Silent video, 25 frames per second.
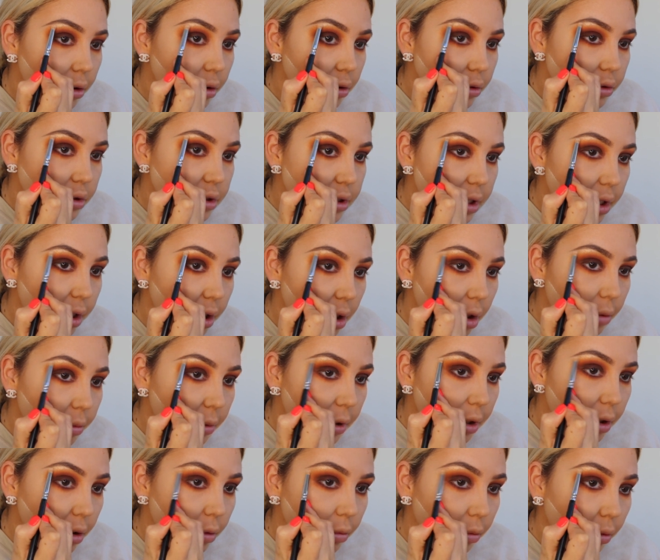You'll see in a
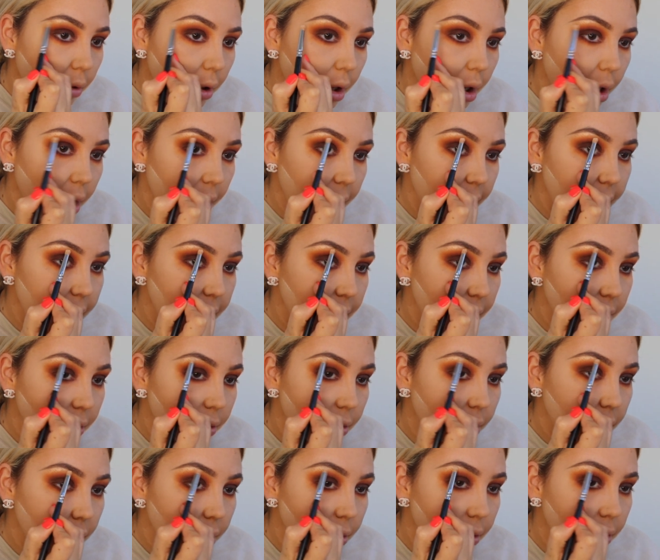minute why.
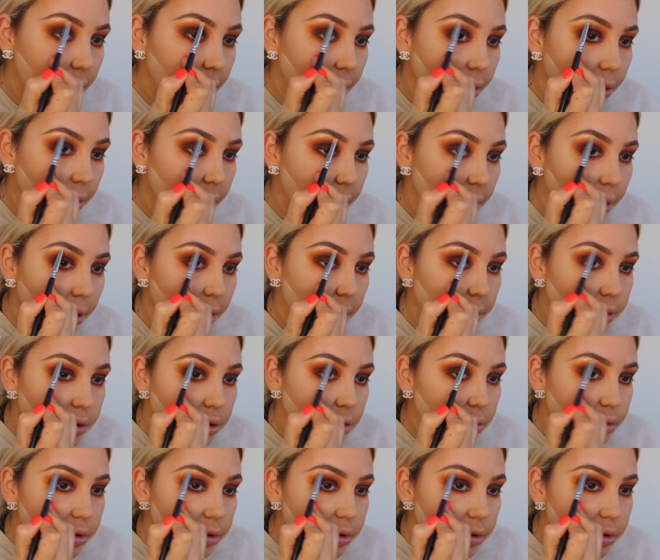It's